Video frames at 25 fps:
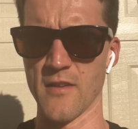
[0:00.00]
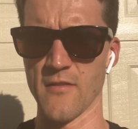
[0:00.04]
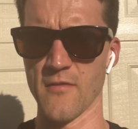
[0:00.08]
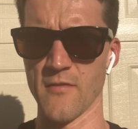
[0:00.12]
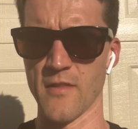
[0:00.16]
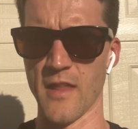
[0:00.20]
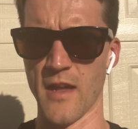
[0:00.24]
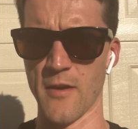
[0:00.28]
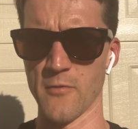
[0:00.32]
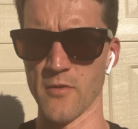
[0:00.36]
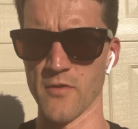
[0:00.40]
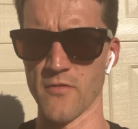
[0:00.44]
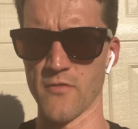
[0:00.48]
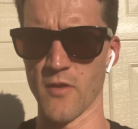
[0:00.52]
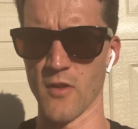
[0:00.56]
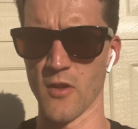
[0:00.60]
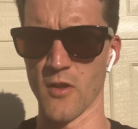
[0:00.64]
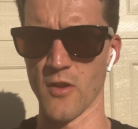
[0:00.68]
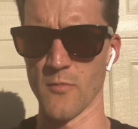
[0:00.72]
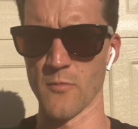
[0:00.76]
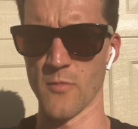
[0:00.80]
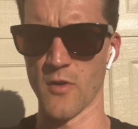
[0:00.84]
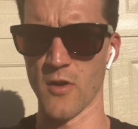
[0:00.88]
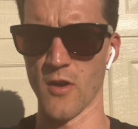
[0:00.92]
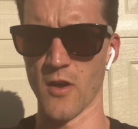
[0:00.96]
that was
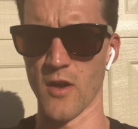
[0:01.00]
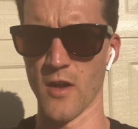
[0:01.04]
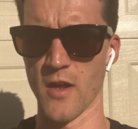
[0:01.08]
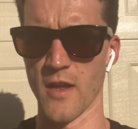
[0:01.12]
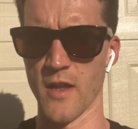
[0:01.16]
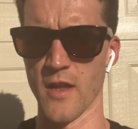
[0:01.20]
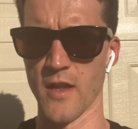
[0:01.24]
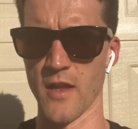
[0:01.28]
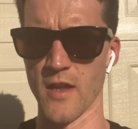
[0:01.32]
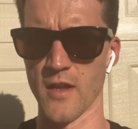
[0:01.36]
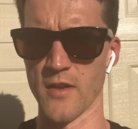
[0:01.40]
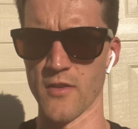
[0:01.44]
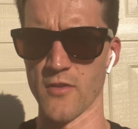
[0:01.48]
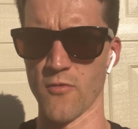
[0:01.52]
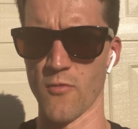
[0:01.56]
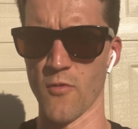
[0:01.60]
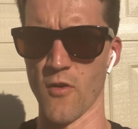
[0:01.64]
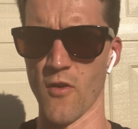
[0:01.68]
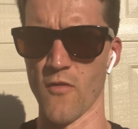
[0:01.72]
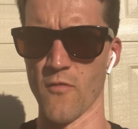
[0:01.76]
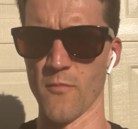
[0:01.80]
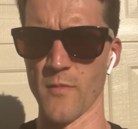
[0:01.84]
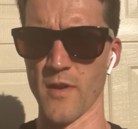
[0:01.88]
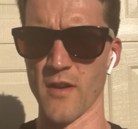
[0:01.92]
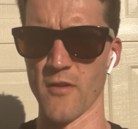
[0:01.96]
followed by a
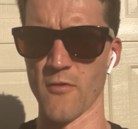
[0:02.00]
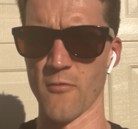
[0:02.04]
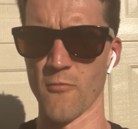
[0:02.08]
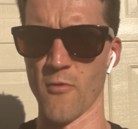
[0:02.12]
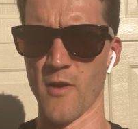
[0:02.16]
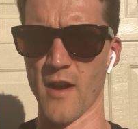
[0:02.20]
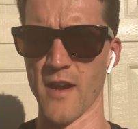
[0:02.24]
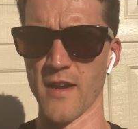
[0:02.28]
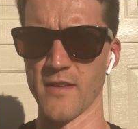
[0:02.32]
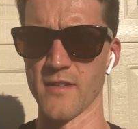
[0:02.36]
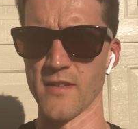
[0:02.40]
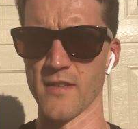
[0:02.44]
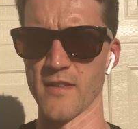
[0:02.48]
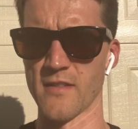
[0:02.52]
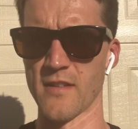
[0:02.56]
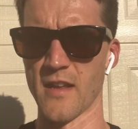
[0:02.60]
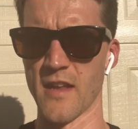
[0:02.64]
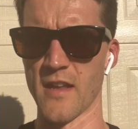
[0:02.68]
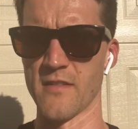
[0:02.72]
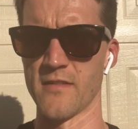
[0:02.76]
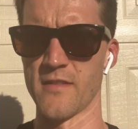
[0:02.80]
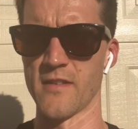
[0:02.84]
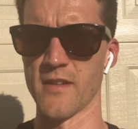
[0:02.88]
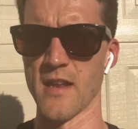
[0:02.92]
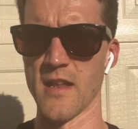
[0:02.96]
12-minute race
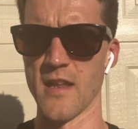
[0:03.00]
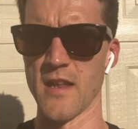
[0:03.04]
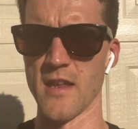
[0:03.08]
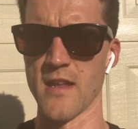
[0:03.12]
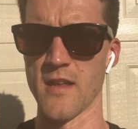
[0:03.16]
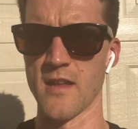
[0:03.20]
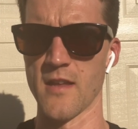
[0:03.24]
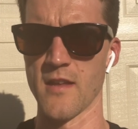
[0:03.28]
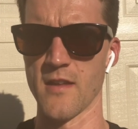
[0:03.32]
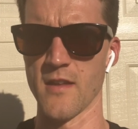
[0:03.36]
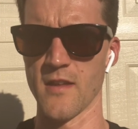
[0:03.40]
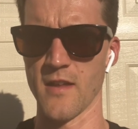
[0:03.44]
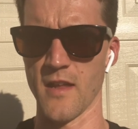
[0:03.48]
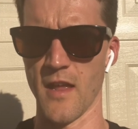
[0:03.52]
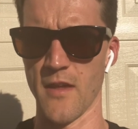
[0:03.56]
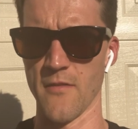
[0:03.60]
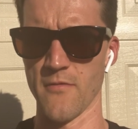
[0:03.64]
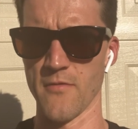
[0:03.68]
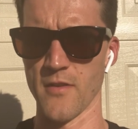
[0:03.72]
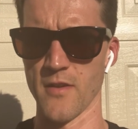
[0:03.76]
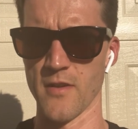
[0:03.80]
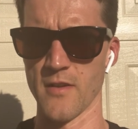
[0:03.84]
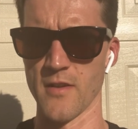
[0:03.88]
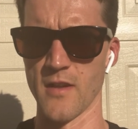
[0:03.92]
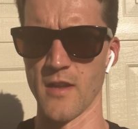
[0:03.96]
intensity
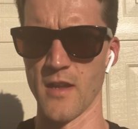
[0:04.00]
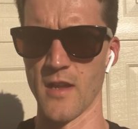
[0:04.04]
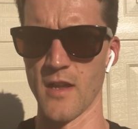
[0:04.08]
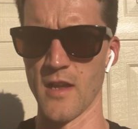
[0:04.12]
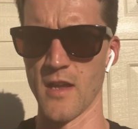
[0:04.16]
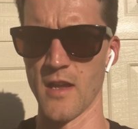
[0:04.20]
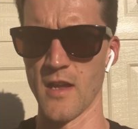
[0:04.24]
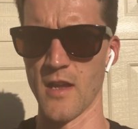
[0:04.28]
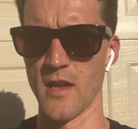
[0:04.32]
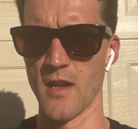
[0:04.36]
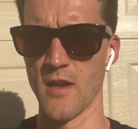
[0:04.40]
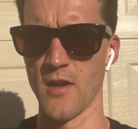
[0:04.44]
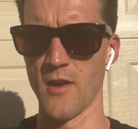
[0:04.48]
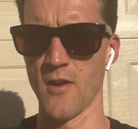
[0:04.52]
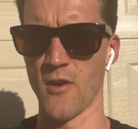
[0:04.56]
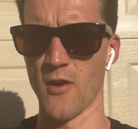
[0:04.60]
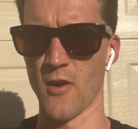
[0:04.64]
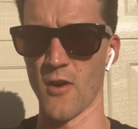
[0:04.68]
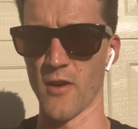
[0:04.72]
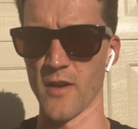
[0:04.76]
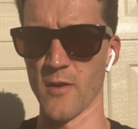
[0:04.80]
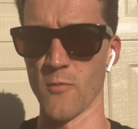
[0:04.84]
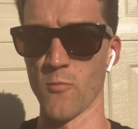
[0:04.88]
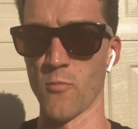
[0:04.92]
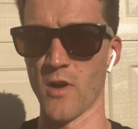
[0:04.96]
effort.
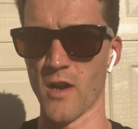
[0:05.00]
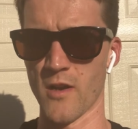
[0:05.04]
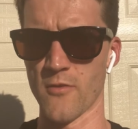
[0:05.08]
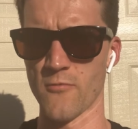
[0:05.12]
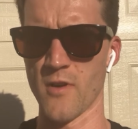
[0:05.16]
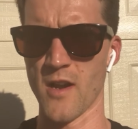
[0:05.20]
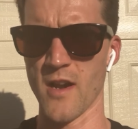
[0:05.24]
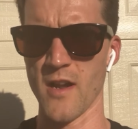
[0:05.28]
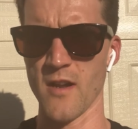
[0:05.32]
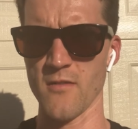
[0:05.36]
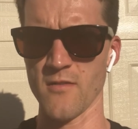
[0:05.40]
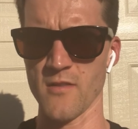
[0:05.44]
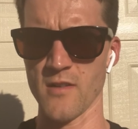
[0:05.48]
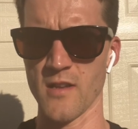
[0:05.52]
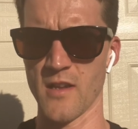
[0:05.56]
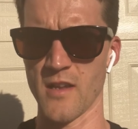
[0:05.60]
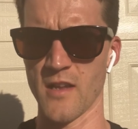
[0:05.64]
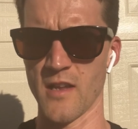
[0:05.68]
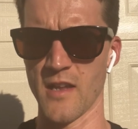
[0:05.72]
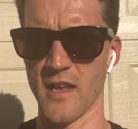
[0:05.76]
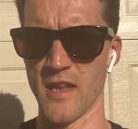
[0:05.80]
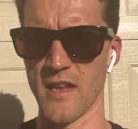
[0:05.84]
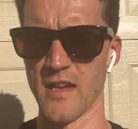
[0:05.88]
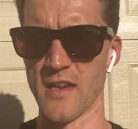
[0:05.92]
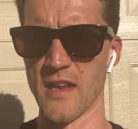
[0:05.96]
I did 1 round,
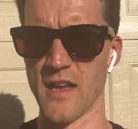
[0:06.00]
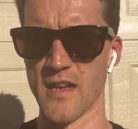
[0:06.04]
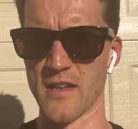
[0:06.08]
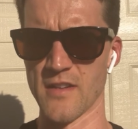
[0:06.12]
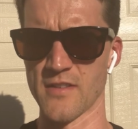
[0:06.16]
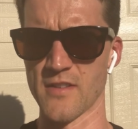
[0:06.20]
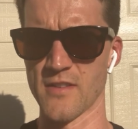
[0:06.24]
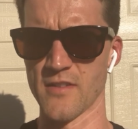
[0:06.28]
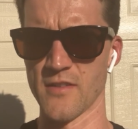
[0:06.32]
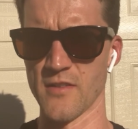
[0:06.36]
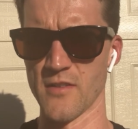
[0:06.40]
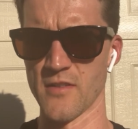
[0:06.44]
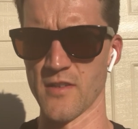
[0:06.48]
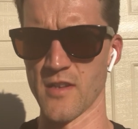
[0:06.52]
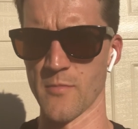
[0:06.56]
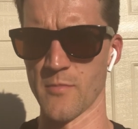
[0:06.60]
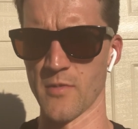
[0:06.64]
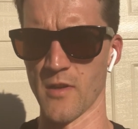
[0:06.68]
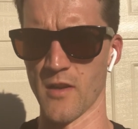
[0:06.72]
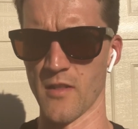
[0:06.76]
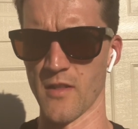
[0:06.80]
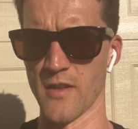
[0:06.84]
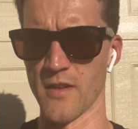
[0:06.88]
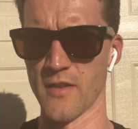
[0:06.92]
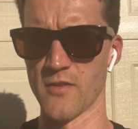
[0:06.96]
he does
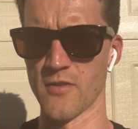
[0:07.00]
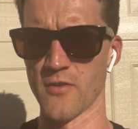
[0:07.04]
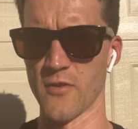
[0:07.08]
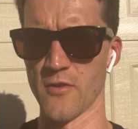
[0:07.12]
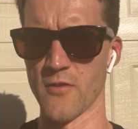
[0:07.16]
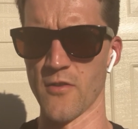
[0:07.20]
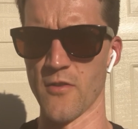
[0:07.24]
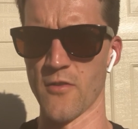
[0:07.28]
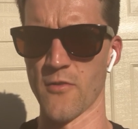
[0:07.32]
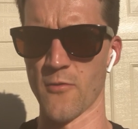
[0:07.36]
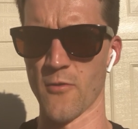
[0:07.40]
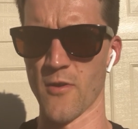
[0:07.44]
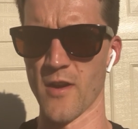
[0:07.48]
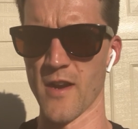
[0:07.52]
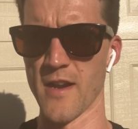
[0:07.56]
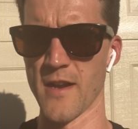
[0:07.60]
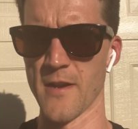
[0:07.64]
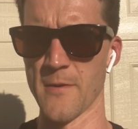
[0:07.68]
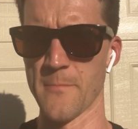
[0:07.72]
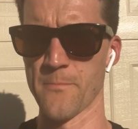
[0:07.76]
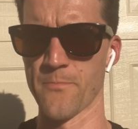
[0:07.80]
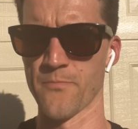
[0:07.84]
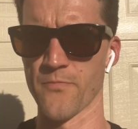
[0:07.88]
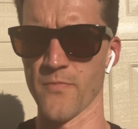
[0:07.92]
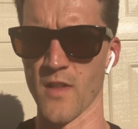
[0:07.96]
typically 2 to 3.